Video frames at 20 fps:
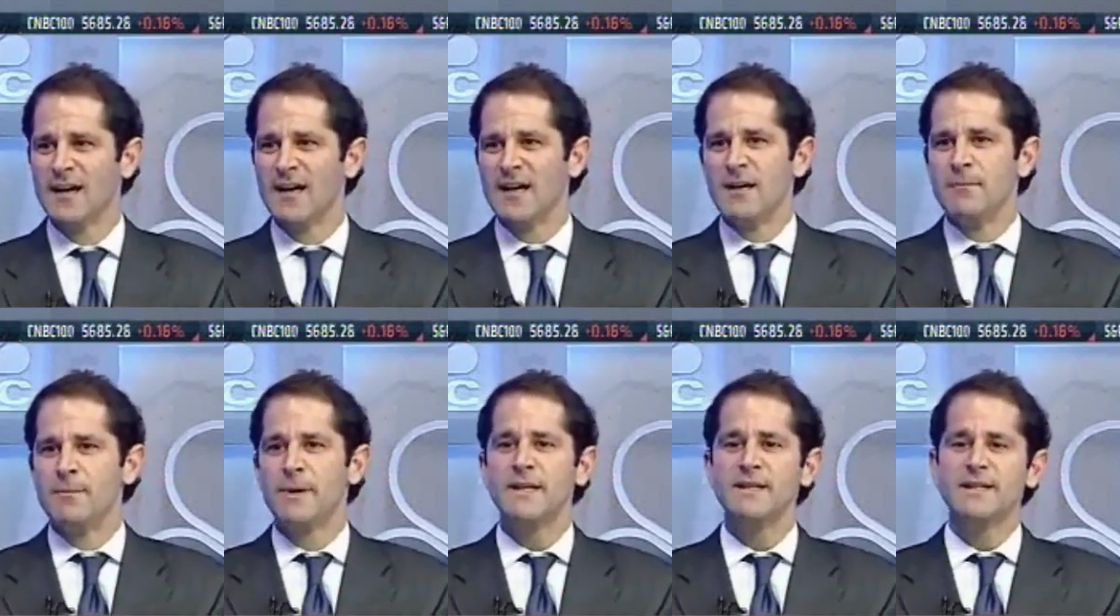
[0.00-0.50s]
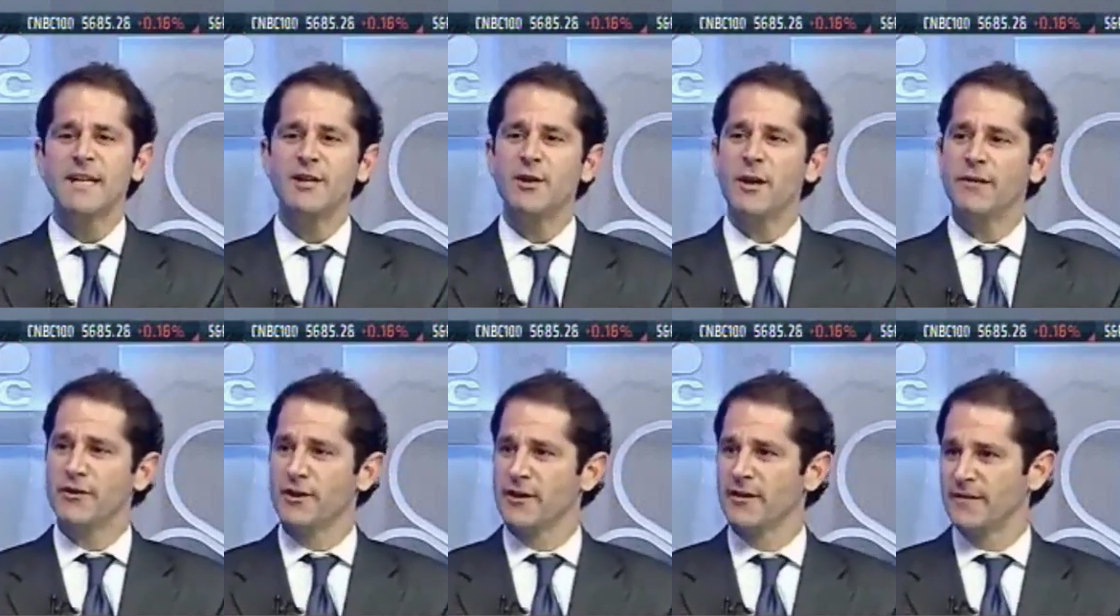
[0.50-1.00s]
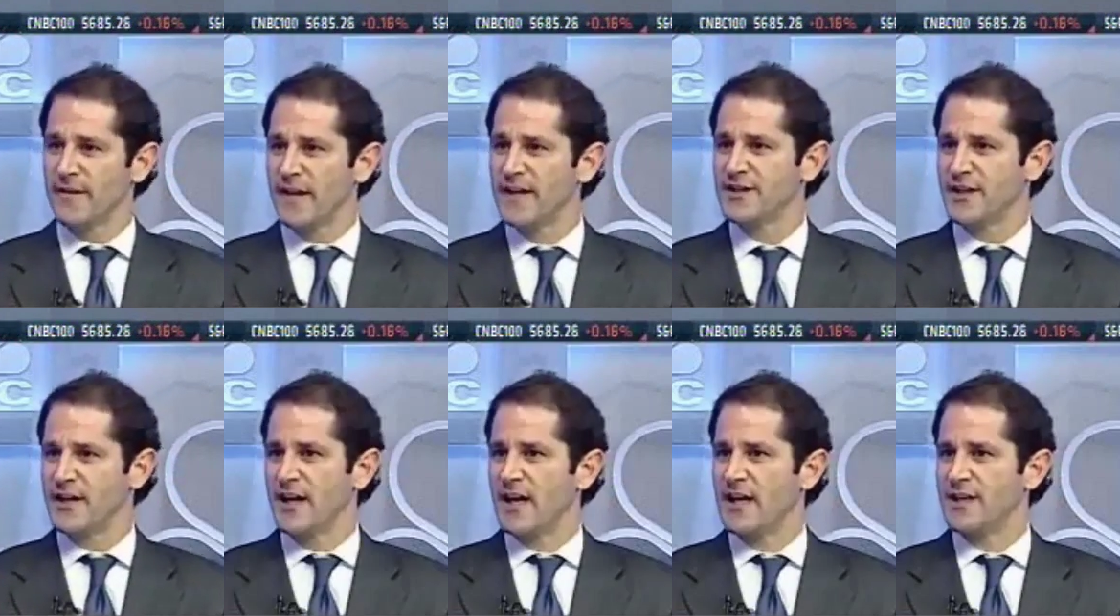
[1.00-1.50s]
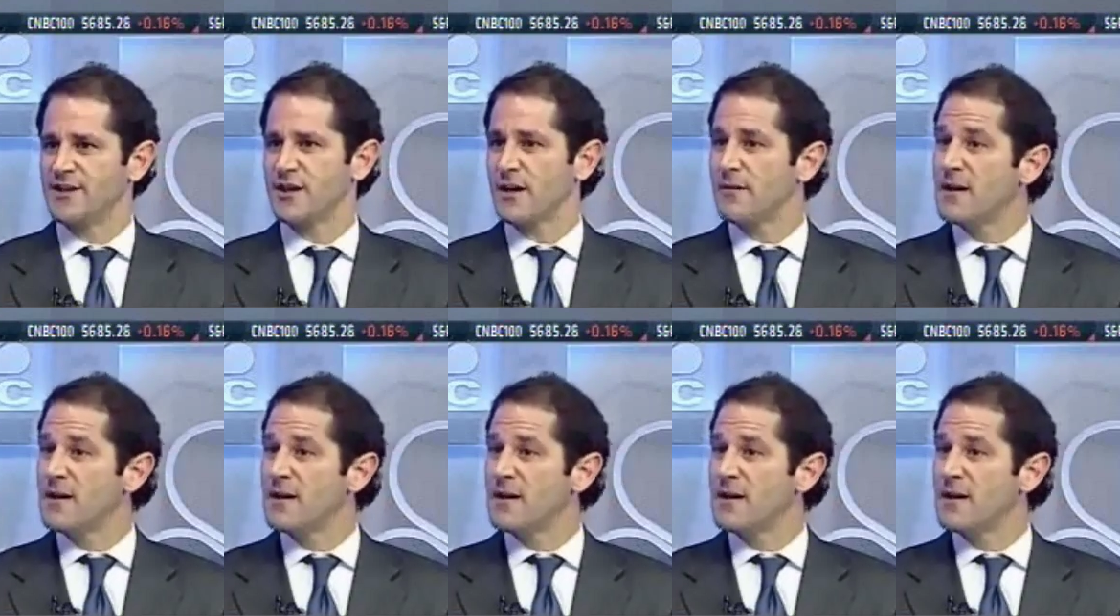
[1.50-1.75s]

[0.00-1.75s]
because then you have your inflation hedge.